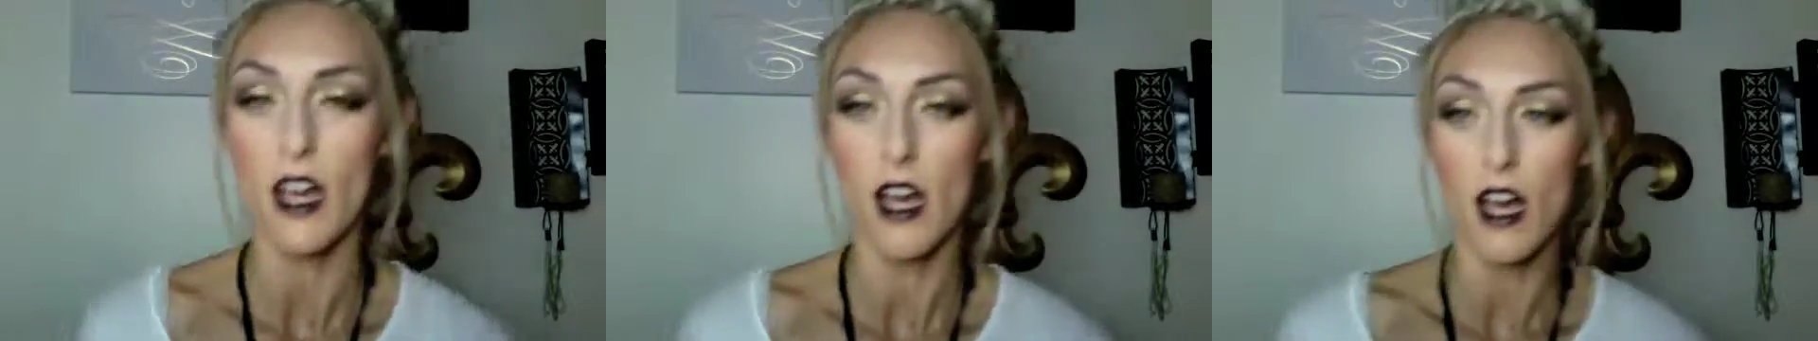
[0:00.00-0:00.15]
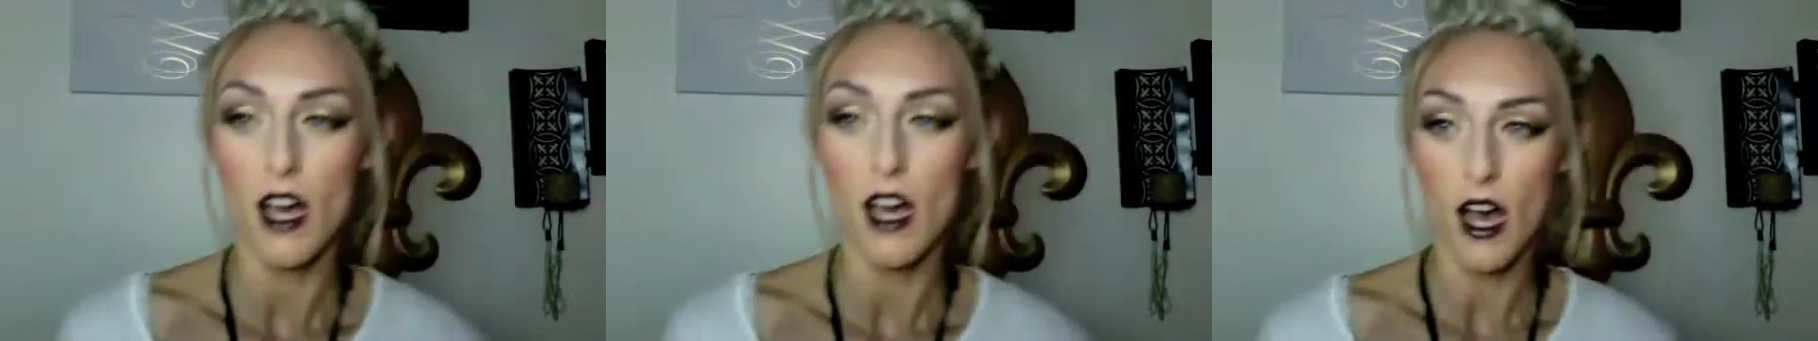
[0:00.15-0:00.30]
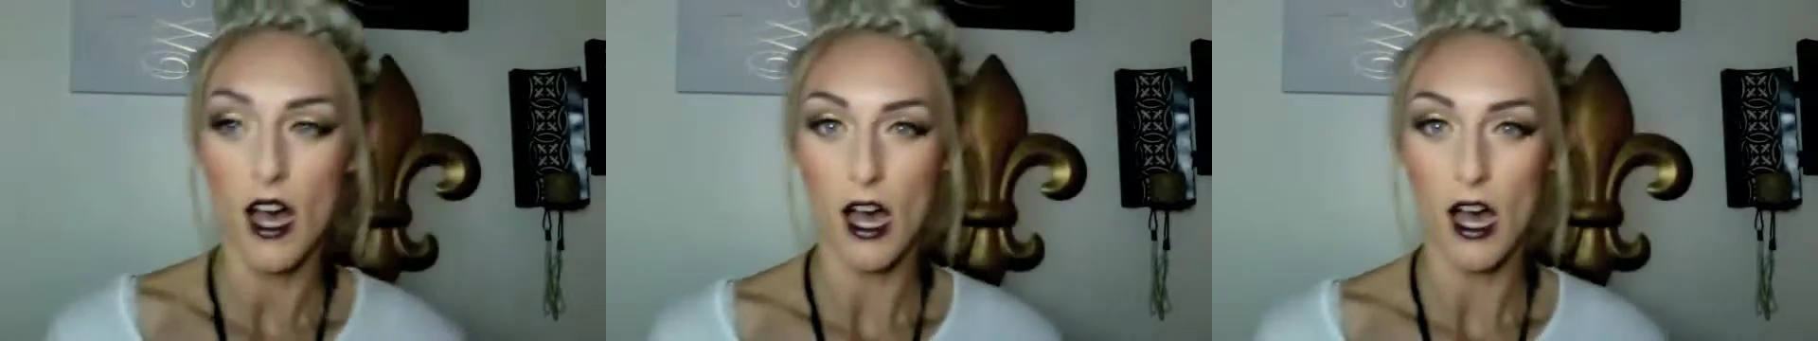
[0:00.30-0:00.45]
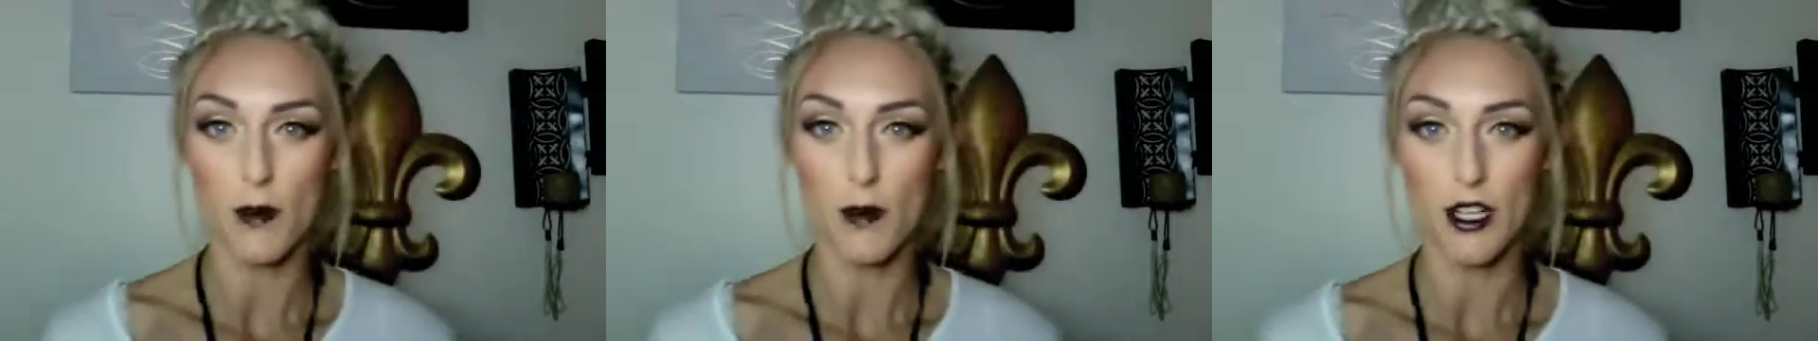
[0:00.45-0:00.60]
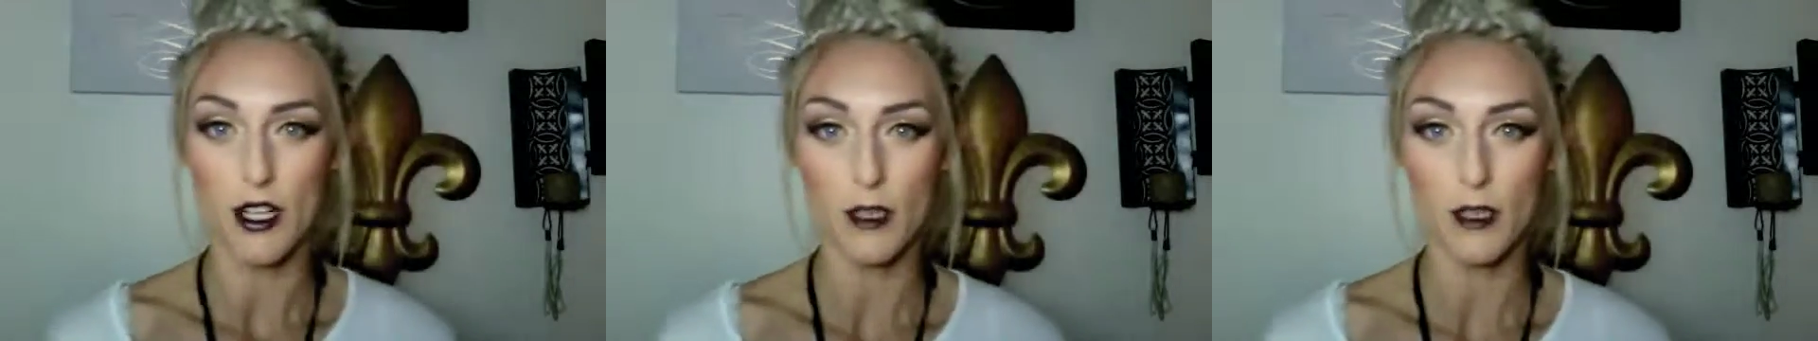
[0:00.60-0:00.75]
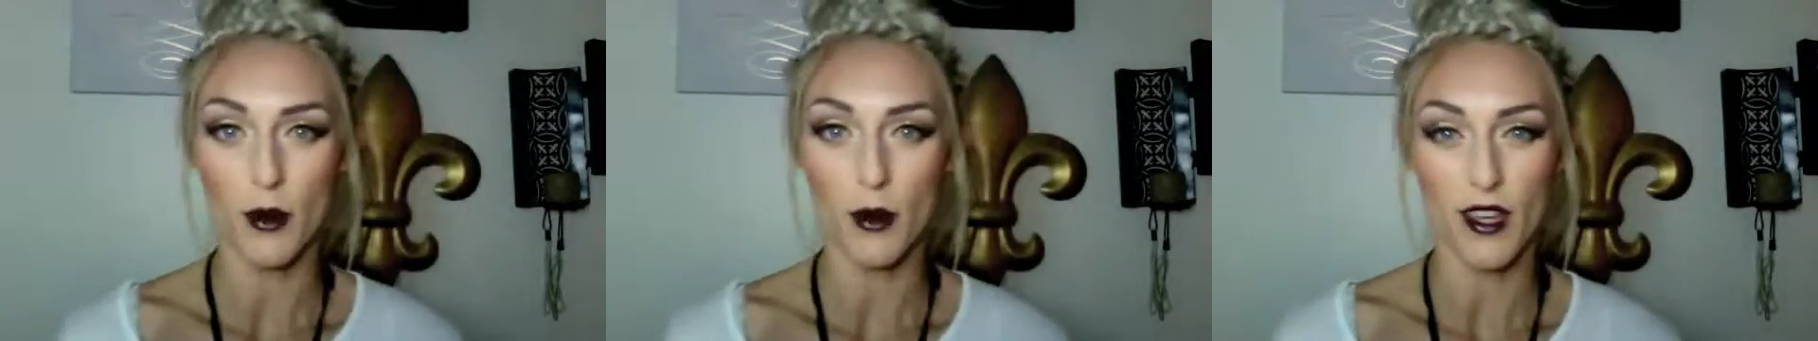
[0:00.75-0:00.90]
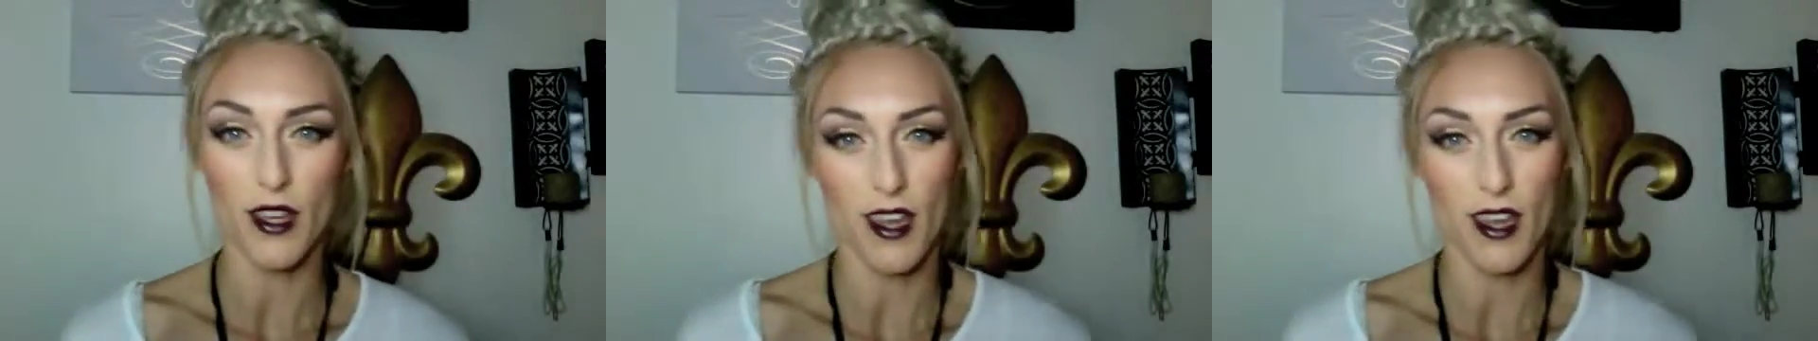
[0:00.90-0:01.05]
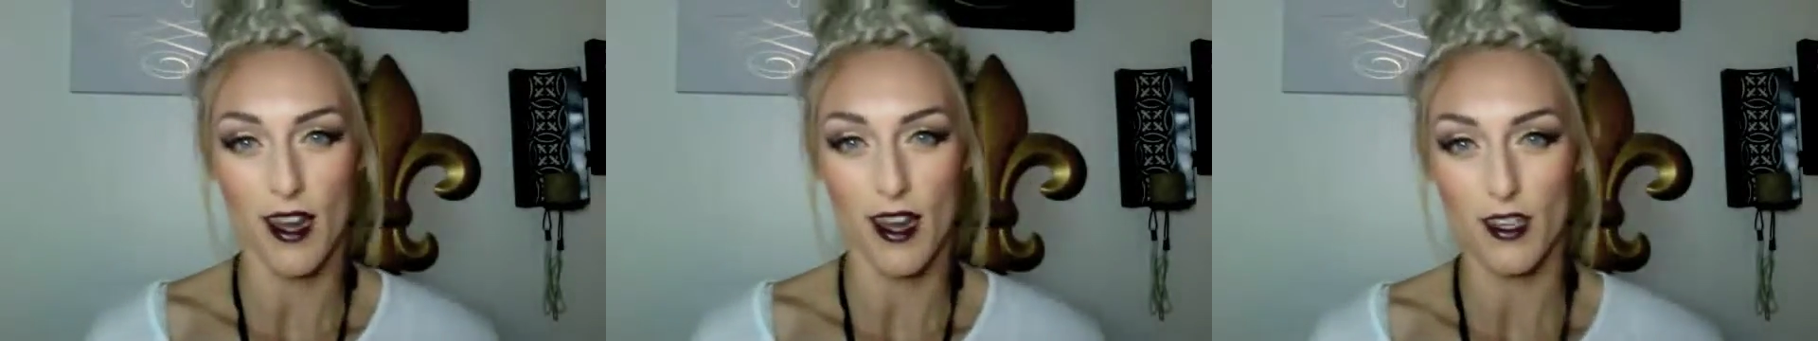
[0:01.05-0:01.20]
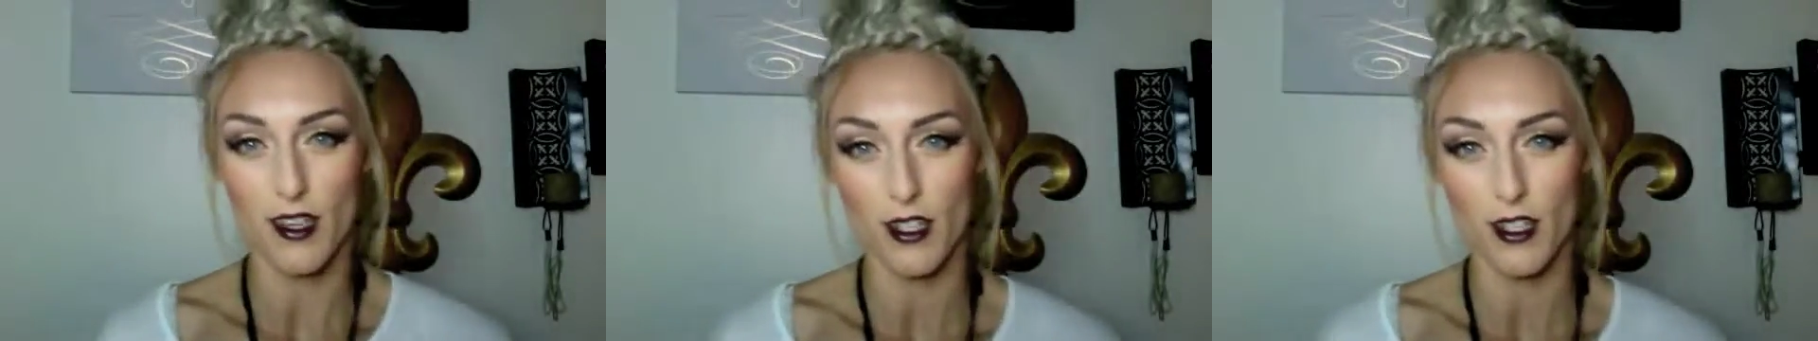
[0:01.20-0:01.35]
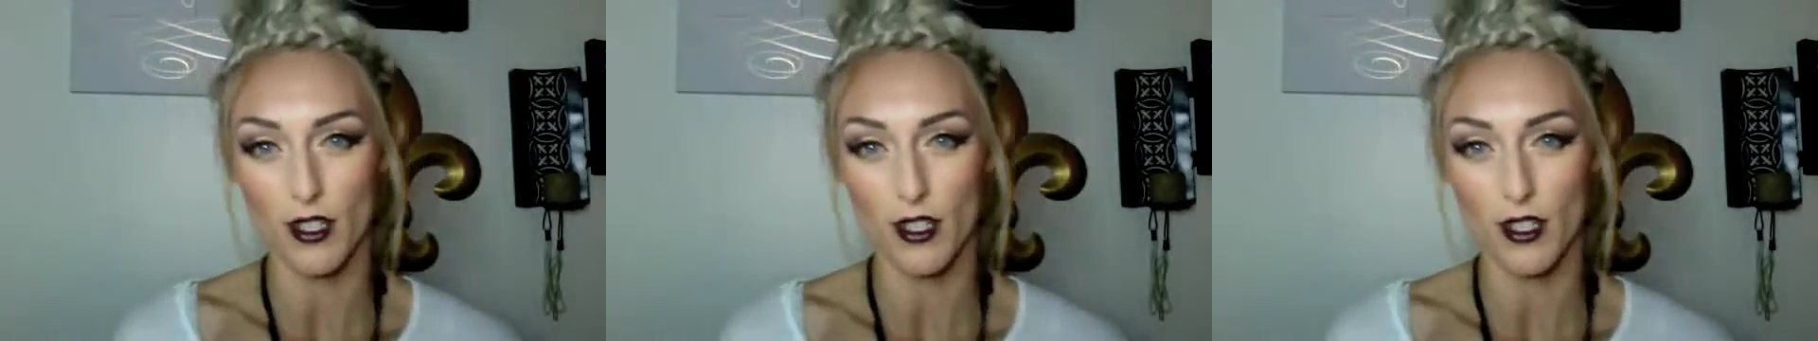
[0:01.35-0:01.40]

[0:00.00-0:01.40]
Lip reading: a smoky eye and just